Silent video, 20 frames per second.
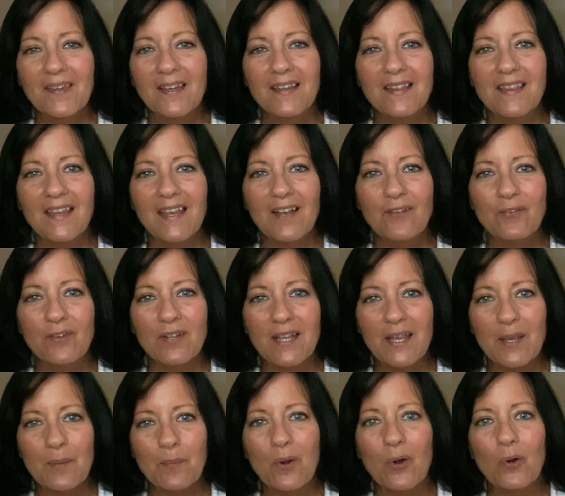they have an
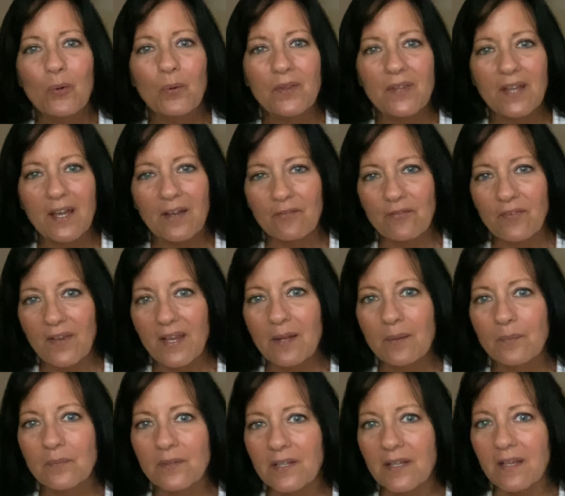MO in that
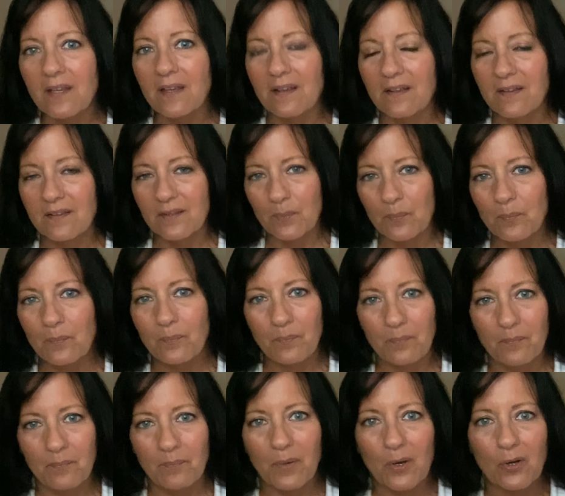family. The
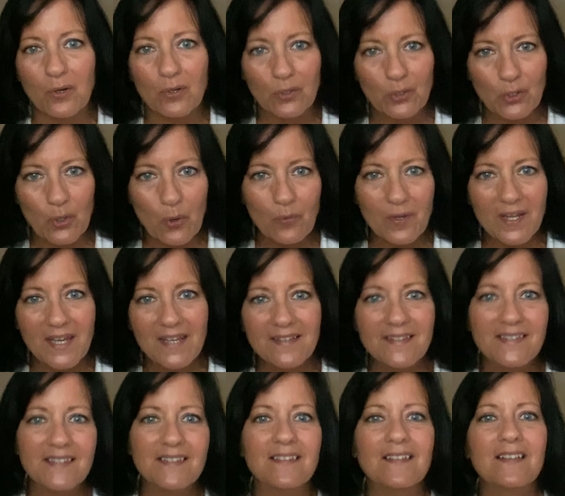
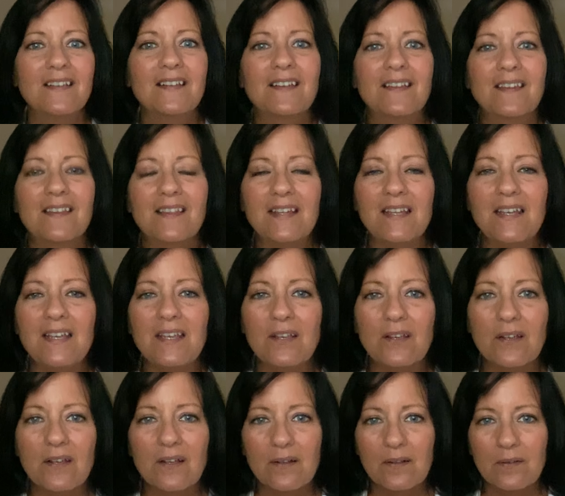Bartolonis, the
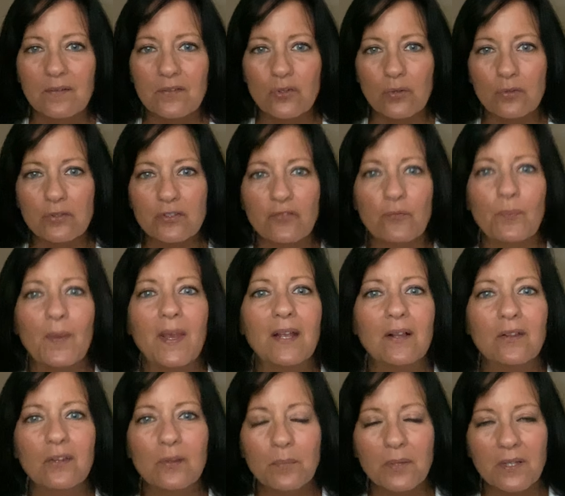Joseph
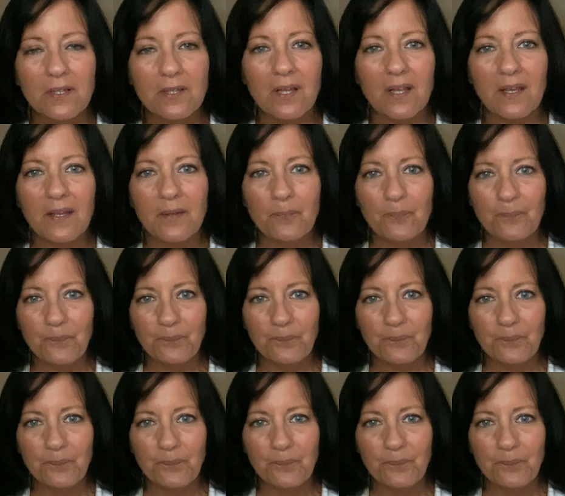Mengele bloodline,